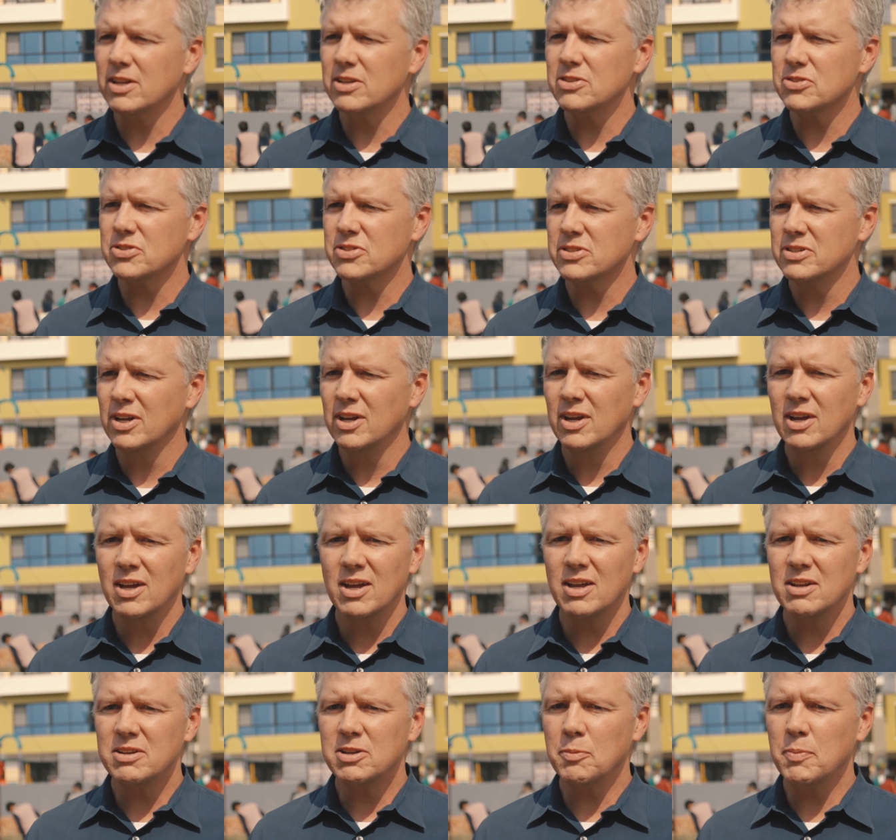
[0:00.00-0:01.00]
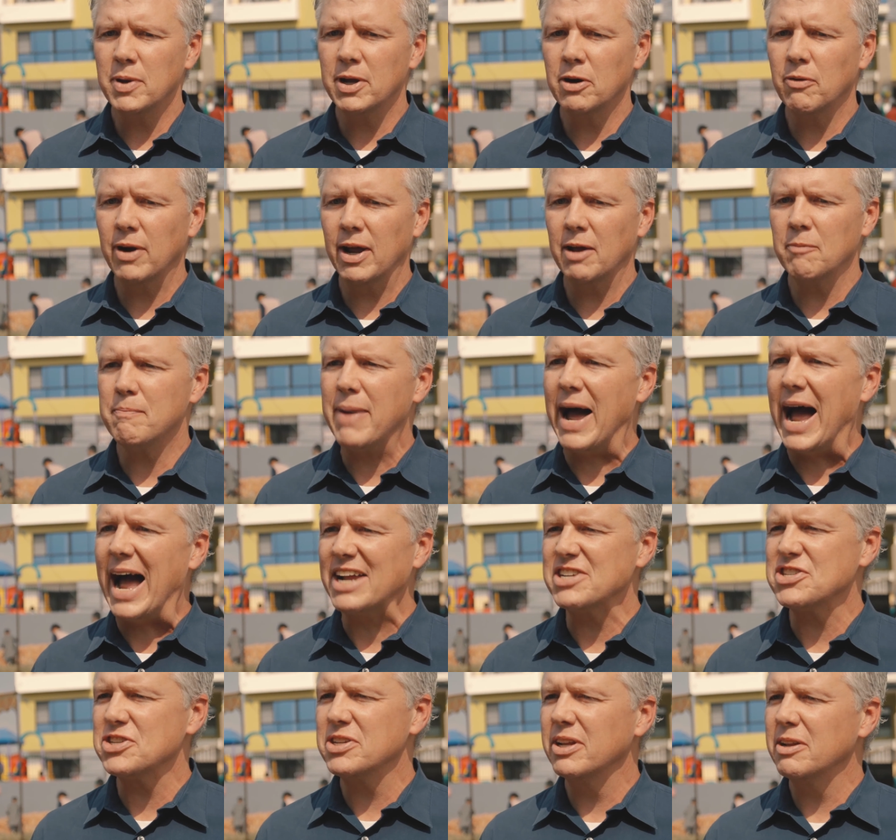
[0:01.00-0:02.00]
is to be around
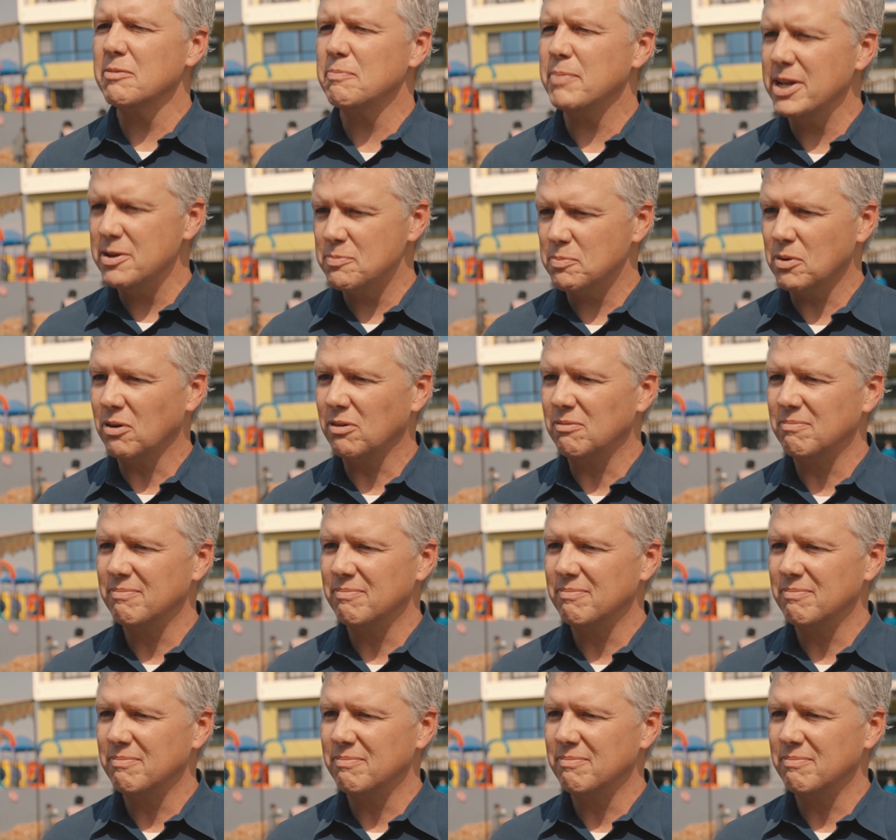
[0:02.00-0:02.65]
passionate people.